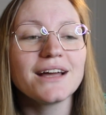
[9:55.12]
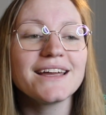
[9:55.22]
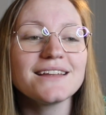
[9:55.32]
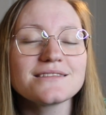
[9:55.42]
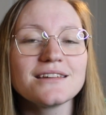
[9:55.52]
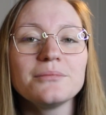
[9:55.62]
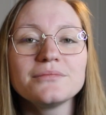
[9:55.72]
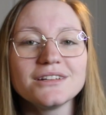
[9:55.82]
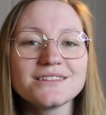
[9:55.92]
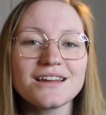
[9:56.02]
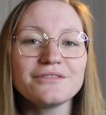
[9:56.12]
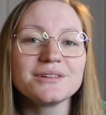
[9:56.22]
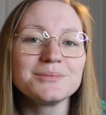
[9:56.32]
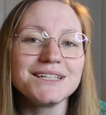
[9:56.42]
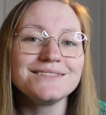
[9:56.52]
I get some good stuff
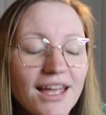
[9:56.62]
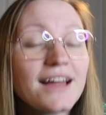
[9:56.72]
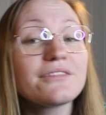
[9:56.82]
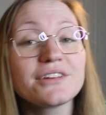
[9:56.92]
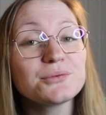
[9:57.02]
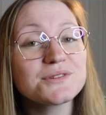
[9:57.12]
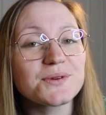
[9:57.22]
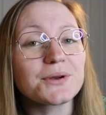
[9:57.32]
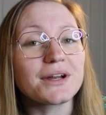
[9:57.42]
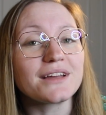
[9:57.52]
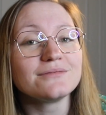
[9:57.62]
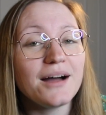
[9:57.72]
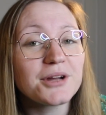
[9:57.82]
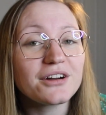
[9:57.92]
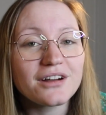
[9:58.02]
in me. And if anyone's wondering,
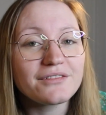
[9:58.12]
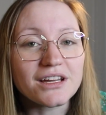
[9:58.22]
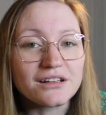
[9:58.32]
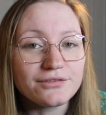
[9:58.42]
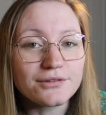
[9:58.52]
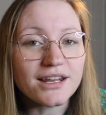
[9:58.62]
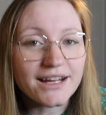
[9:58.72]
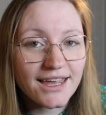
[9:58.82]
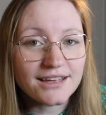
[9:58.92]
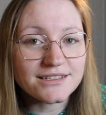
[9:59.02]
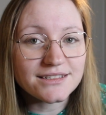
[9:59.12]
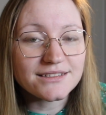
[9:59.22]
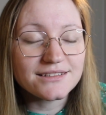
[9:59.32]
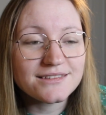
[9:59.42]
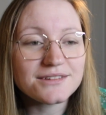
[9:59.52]
I'm not craving any food that I can't
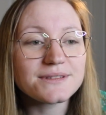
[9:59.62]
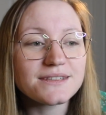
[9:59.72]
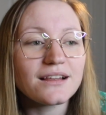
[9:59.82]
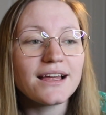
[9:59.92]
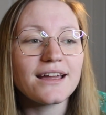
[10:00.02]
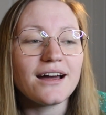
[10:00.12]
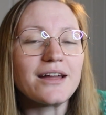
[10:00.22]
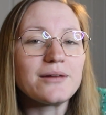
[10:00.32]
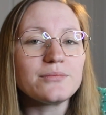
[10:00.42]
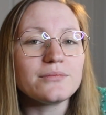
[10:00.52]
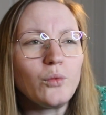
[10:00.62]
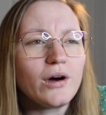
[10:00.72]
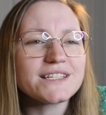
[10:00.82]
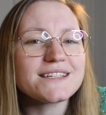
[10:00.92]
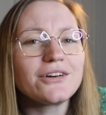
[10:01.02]
eat. So it's not like I'm
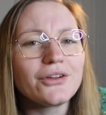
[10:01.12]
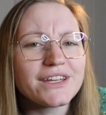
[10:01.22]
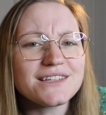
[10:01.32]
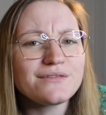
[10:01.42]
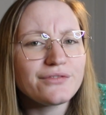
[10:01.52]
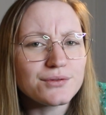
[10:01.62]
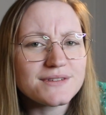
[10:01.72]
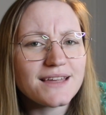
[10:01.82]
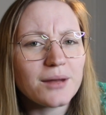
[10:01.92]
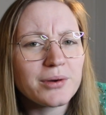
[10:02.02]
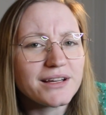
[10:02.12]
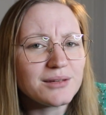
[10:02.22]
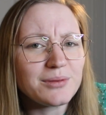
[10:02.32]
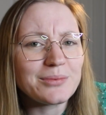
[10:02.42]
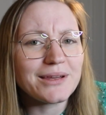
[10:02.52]
wanting all these foods that
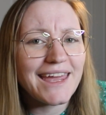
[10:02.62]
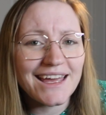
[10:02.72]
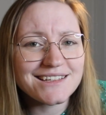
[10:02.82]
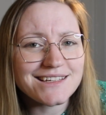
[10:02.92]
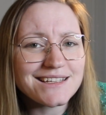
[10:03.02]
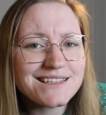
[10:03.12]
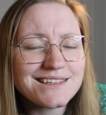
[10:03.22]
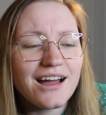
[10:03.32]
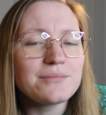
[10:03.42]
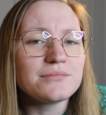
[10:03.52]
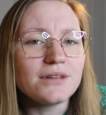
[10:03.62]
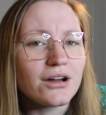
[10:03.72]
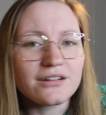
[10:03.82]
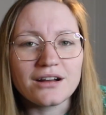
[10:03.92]
pregnant people can't eat. I'm not